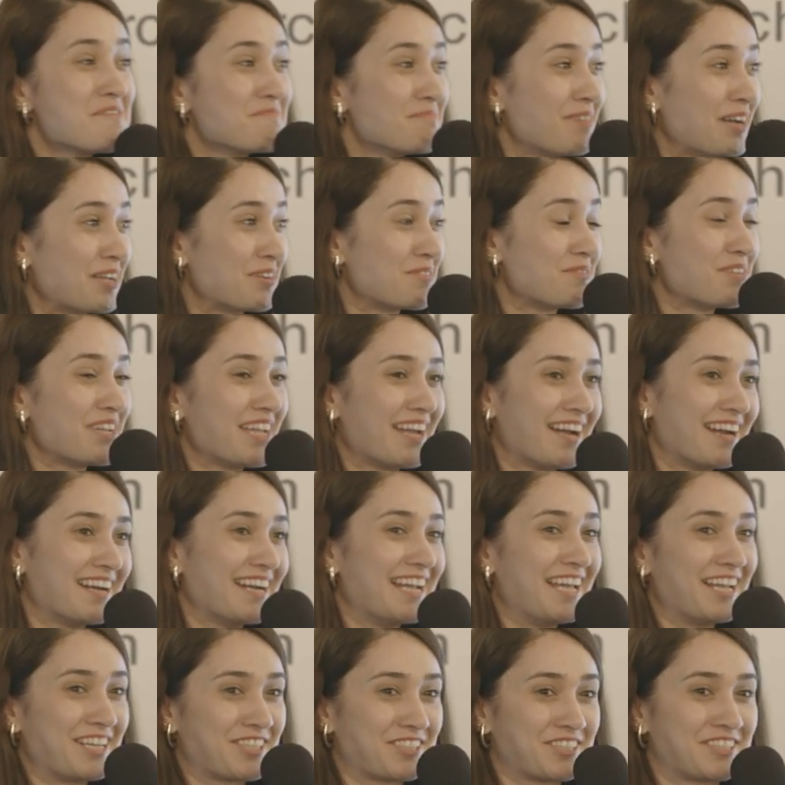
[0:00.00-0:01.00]
but we are
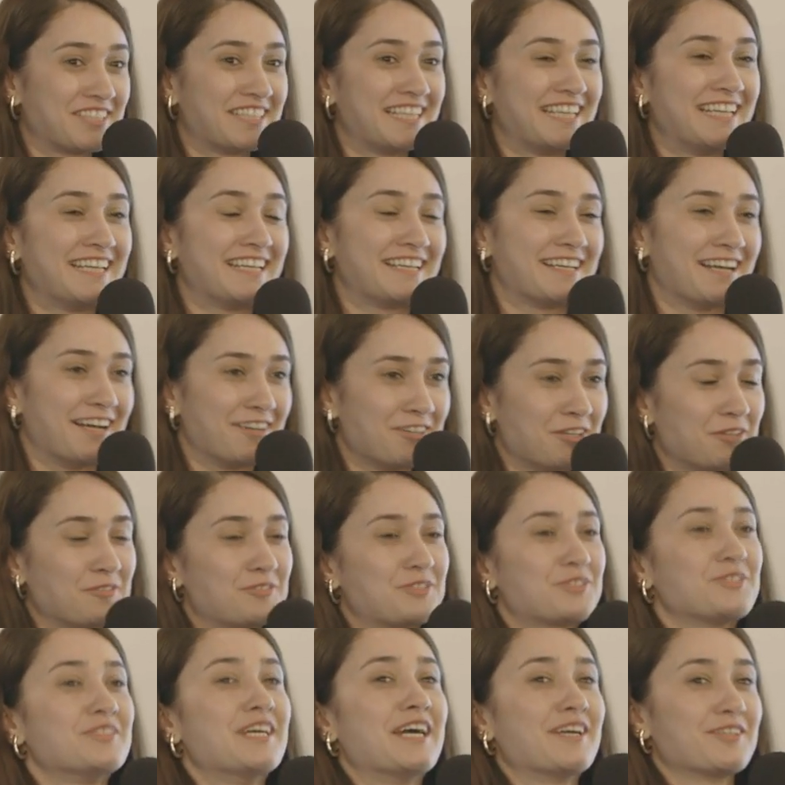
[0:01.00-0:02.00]
actually kind
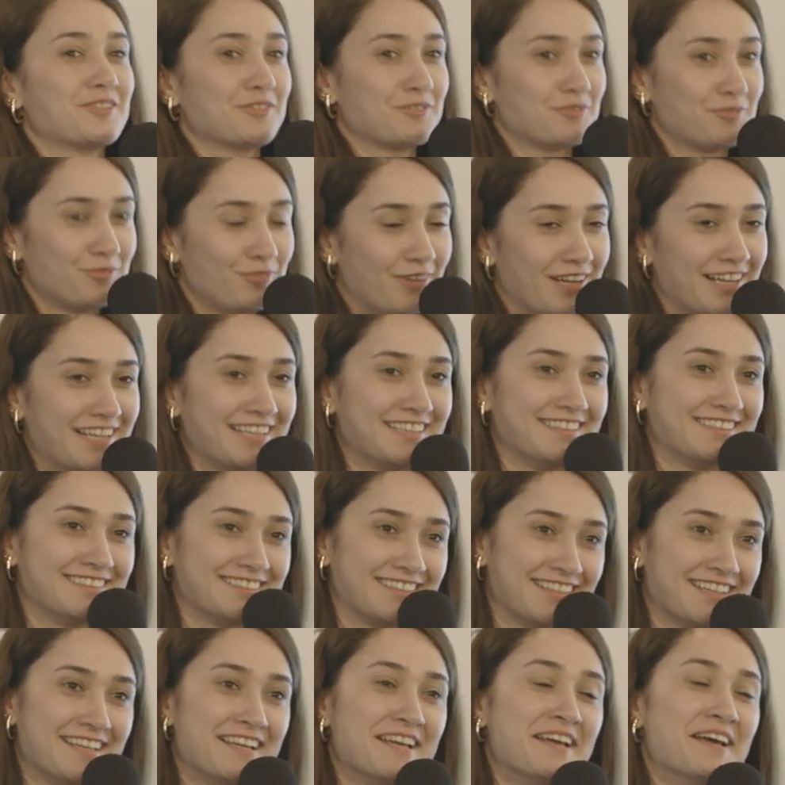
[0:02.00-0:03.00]
of trying to
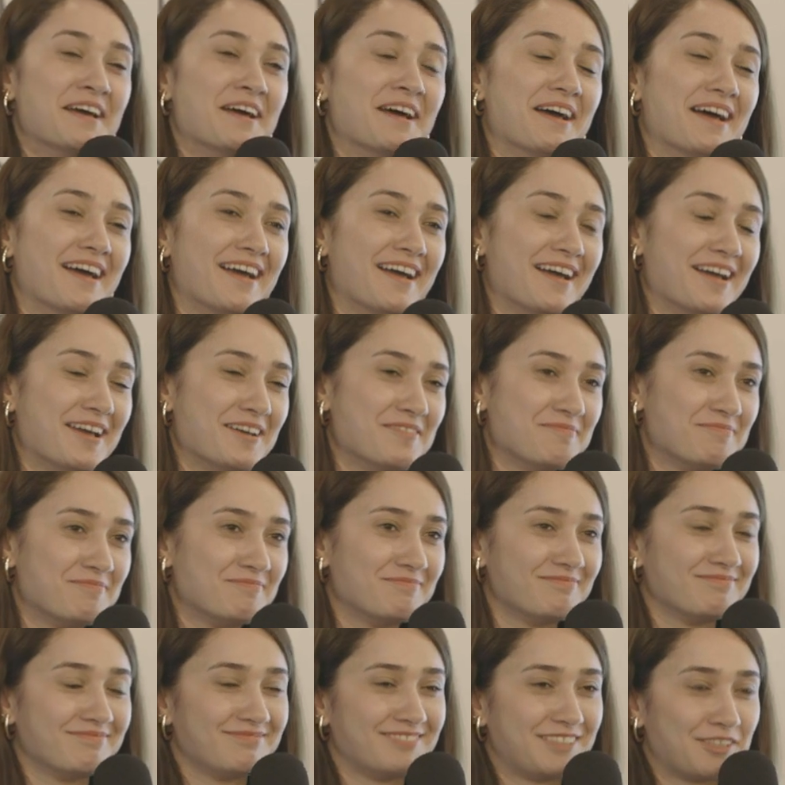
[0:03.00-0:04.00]

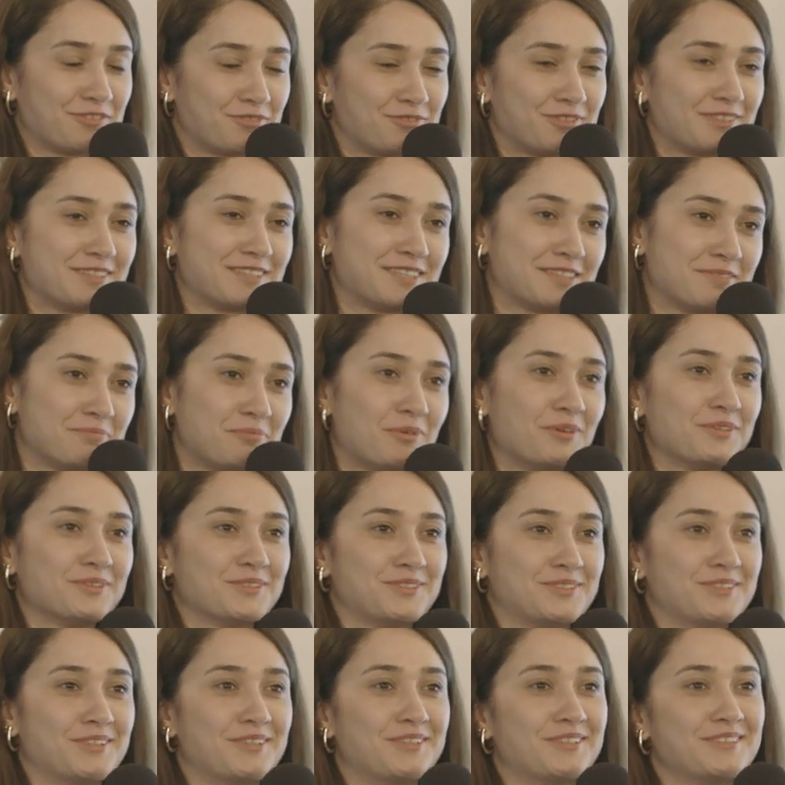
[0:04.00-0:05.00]
find different
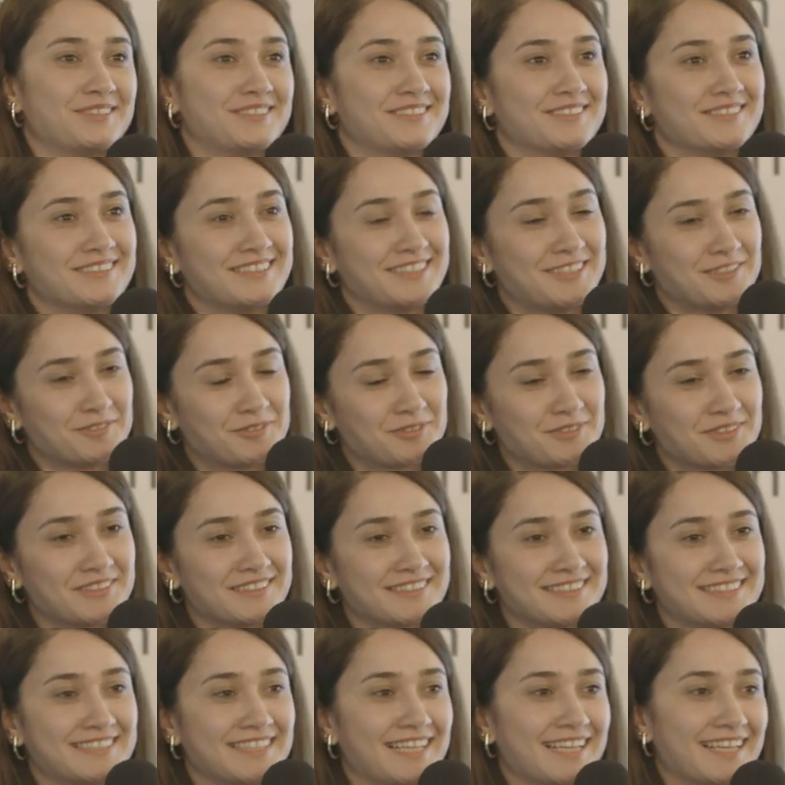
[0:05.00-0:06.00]
sponsors and
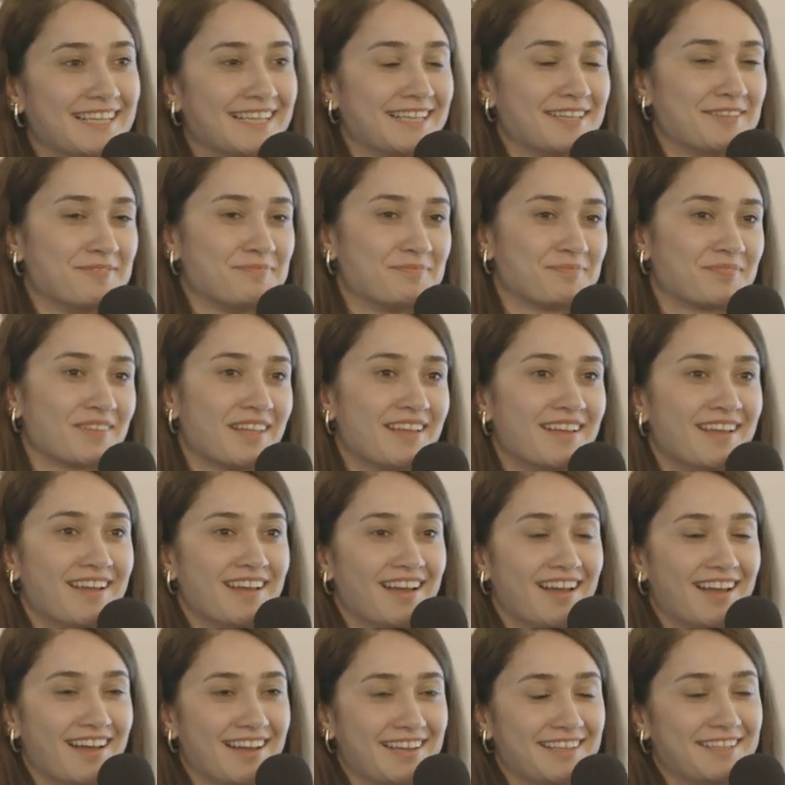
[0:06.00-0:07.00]
different
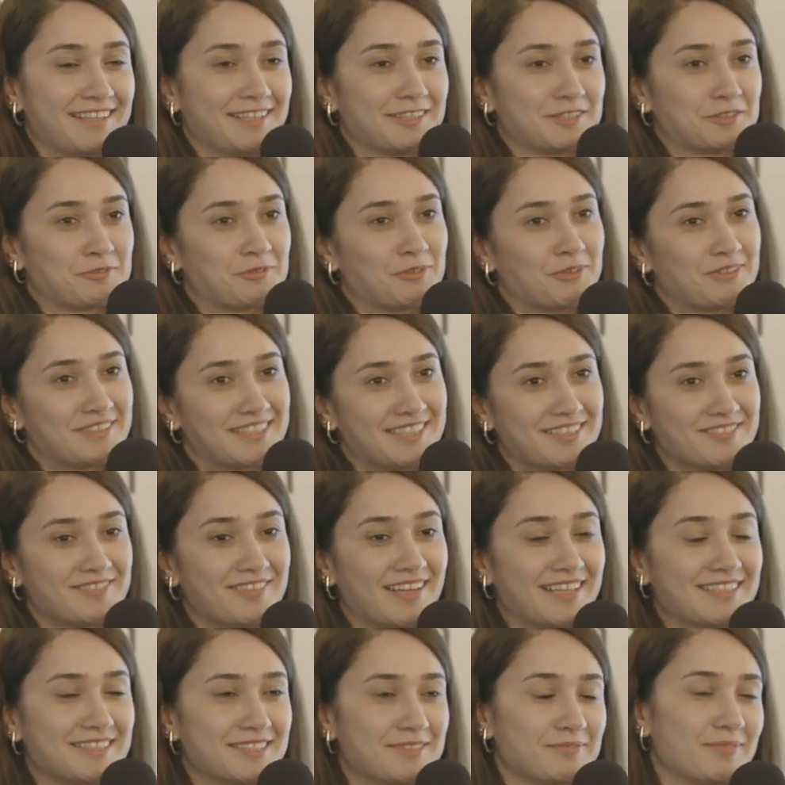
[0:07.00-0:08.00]
ideas for the
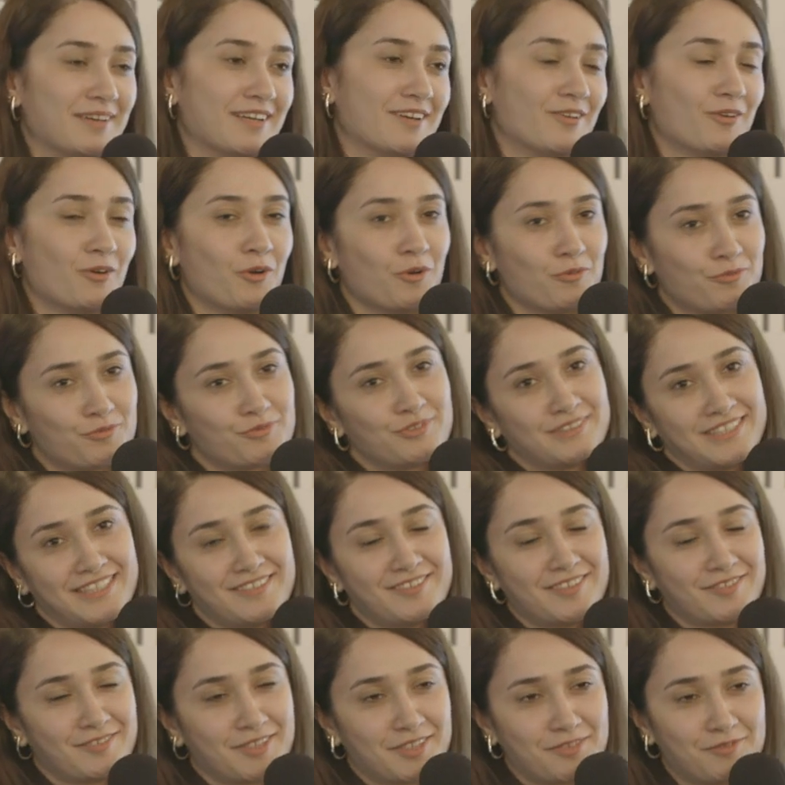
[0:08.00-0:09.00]
event, but hopefully
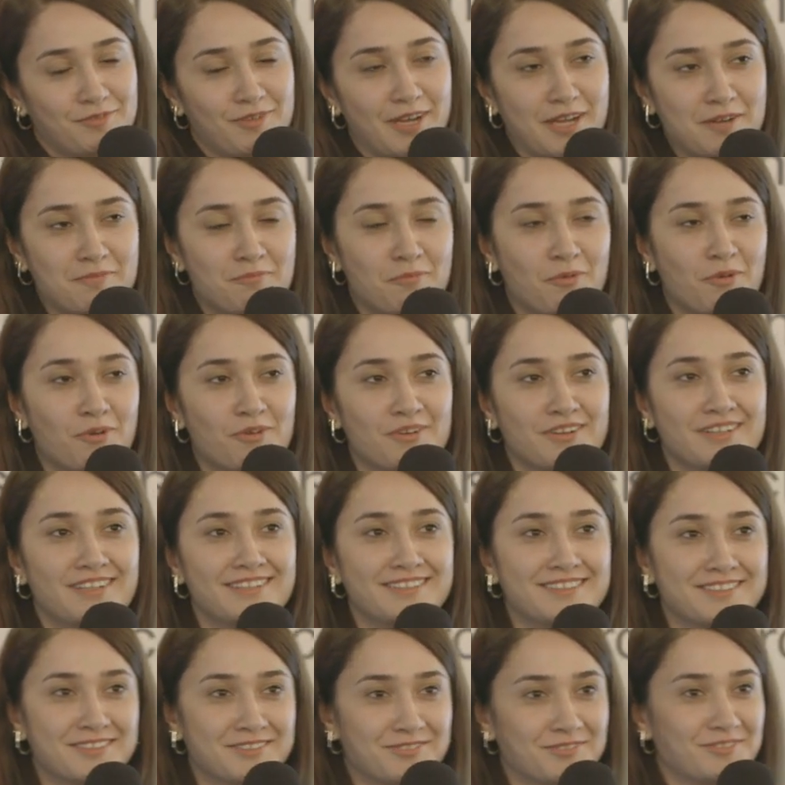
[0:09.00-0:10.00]
we will find more
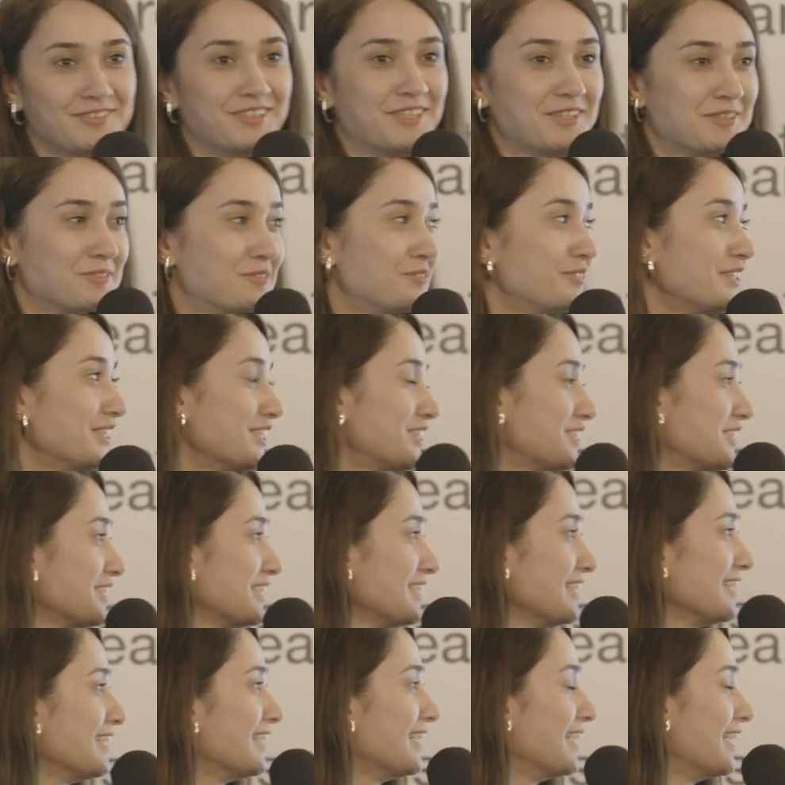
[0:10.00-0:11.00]
in the near
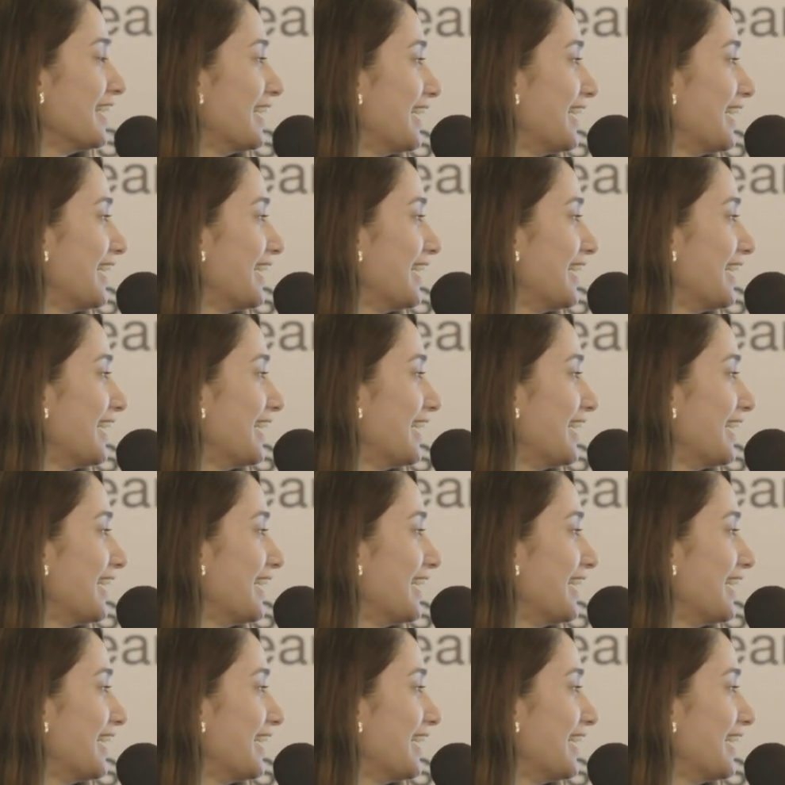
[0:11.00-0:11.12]
future.